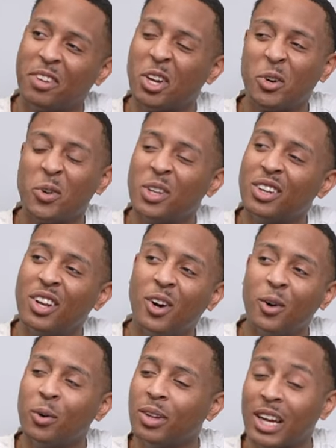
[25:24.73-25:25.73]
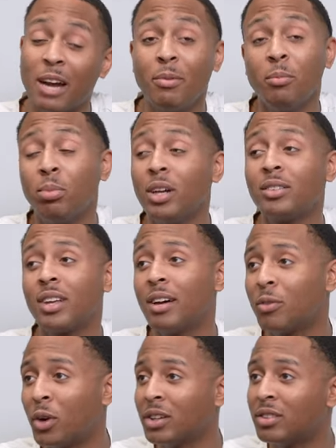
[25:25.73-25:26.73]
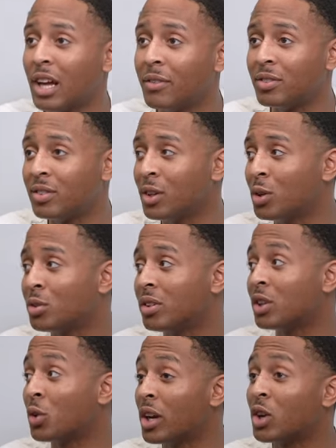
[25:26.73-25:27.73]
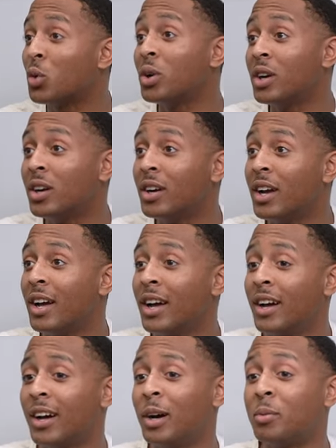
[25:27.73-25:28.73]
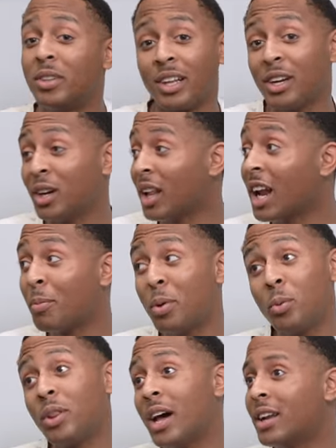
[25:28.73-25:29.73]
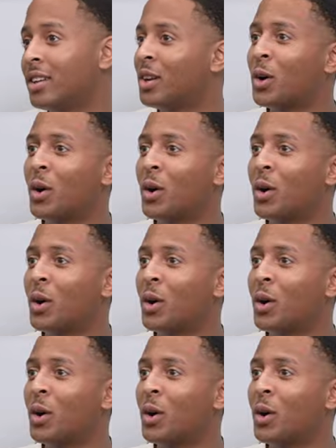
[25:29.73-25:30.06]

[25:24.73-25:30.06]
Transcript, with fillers: really know. Like, I've been blessed to have great staff and COs and a great career. Because I hear a lot of people that, you